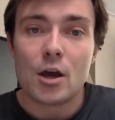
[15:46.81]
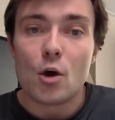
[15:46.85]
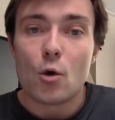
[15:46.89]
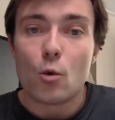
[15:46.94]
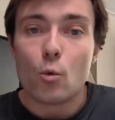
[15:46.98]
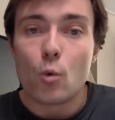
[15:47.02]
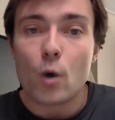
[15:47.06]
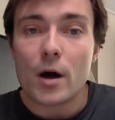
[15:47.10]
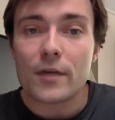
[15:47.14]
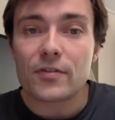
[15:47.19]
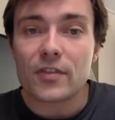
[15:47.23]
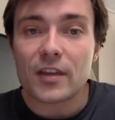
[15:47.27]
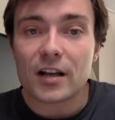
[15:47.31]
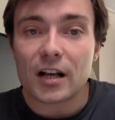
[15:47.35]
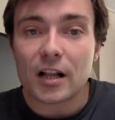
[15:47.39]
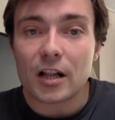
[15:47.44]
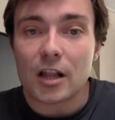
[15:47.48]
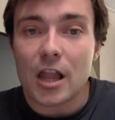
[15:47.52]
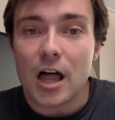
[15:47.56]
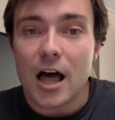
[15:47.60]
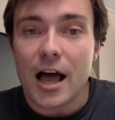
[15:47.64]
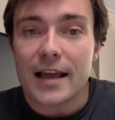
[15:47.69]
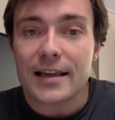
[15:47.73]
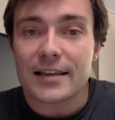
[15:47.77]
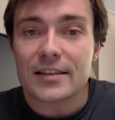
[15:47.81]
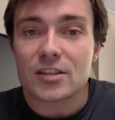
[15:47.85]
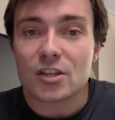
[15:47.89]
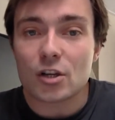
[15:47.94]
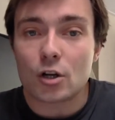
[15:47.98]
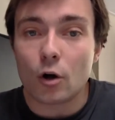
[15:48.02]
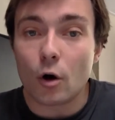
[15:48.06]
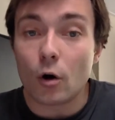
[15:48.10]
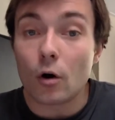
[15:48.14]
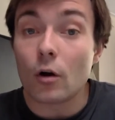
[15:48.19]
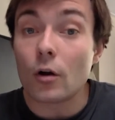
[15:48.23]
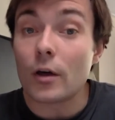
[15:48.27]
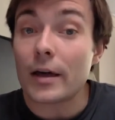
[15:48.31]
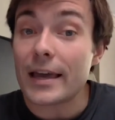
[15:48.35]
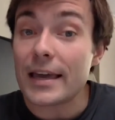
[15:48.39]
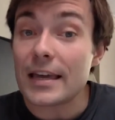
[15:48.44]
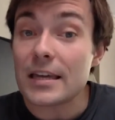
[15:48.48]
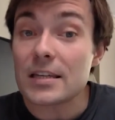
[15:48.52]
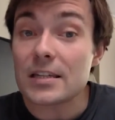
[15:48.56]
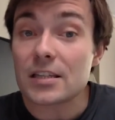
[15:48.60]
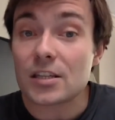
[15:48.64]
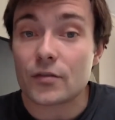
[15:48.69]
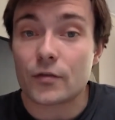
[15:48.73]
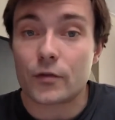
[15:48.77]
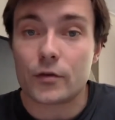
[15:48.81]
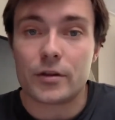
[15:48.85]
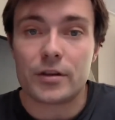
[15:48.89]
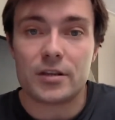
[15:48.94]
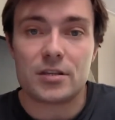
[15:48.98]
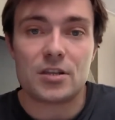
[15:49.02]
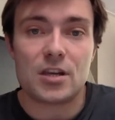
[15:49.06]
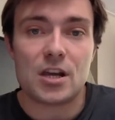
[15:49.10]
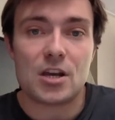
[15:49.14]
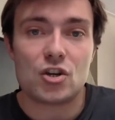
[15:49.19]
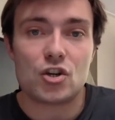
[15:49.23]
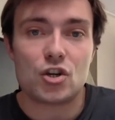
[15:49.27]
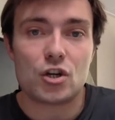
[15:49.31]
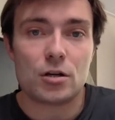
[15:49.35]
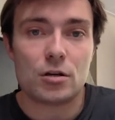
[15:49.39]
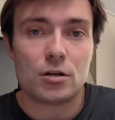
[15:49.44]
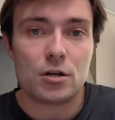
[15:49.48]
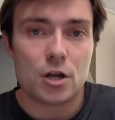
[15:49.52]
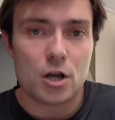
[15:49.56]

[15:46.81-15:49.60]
what the client's goal is for the session